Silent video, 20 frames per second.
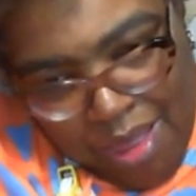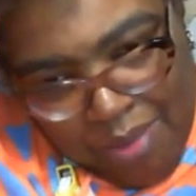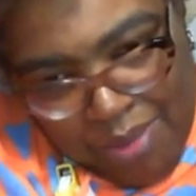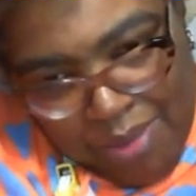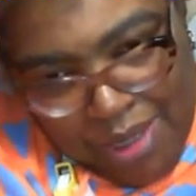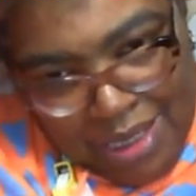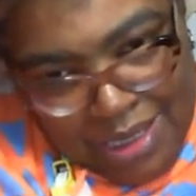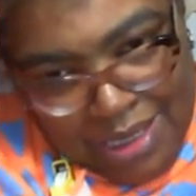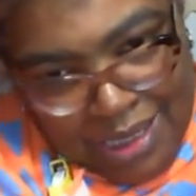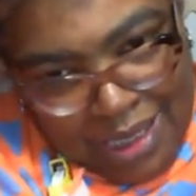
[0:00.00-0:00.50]

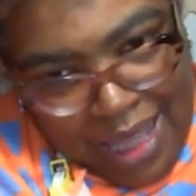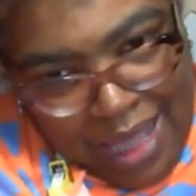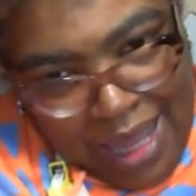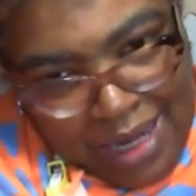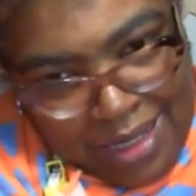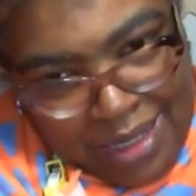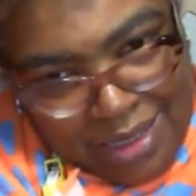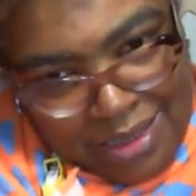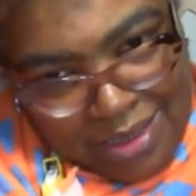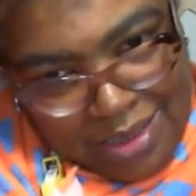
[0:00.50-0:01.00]
because a lot
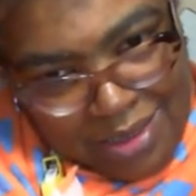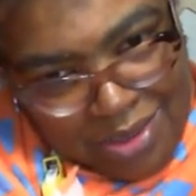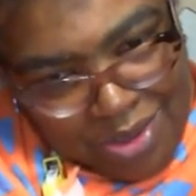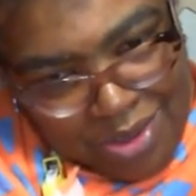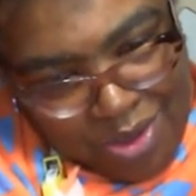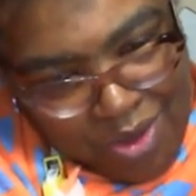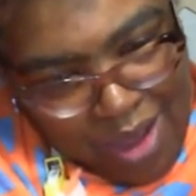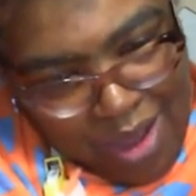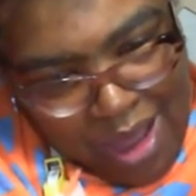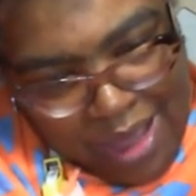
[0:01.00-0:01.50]
of, you
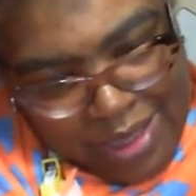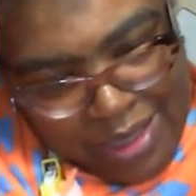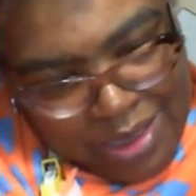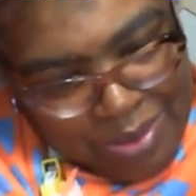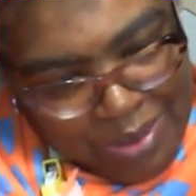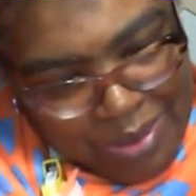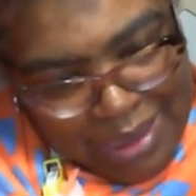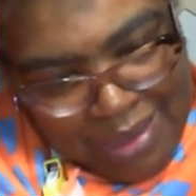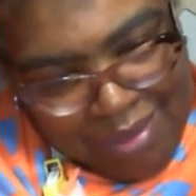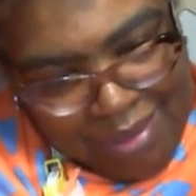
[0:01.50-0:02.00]
know, I
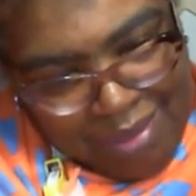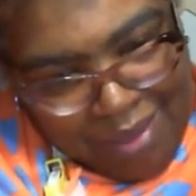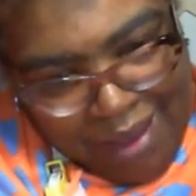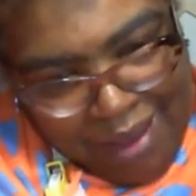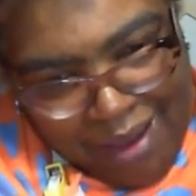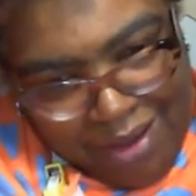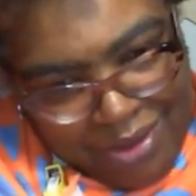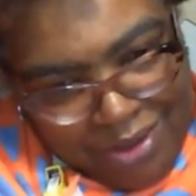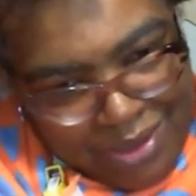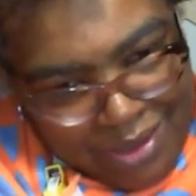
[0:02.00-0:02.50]
spent
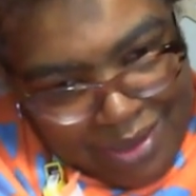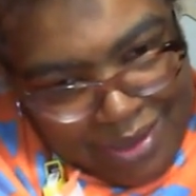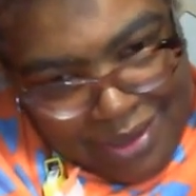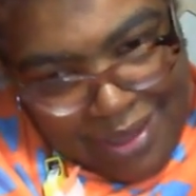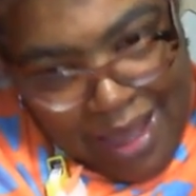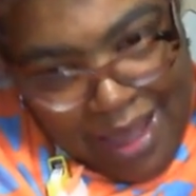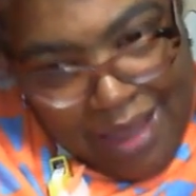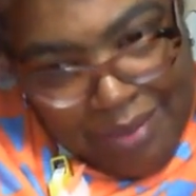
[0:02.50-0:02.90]
thousands of